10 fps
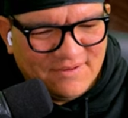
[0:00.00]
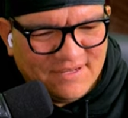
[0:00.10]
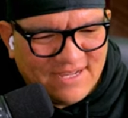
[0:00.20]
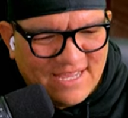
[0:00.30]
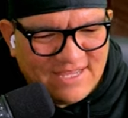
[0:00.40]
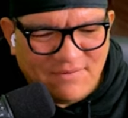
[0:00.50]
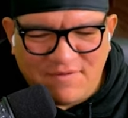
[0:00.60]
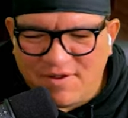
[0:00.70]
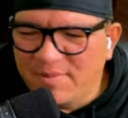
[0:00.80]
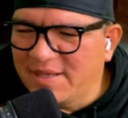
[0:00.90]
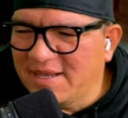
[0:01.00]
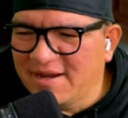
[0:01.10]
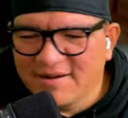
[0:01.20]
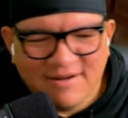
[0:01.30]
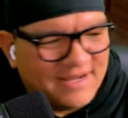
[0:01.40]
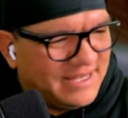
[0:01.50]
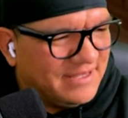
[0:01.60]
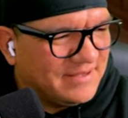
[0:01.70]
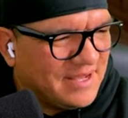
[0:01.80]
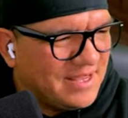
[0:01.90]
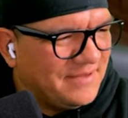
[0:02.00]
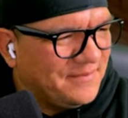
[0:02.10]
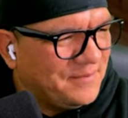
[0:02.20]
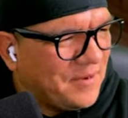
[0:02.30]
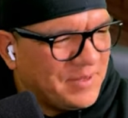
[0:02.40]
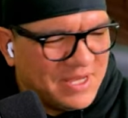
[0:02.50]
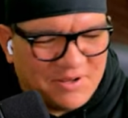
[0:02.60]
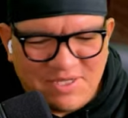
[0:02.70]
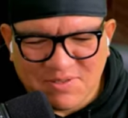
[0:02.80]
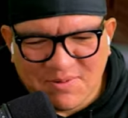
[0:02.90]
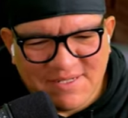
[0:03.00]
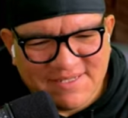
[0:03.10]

I think we've all been there. At least we've all been there at least once.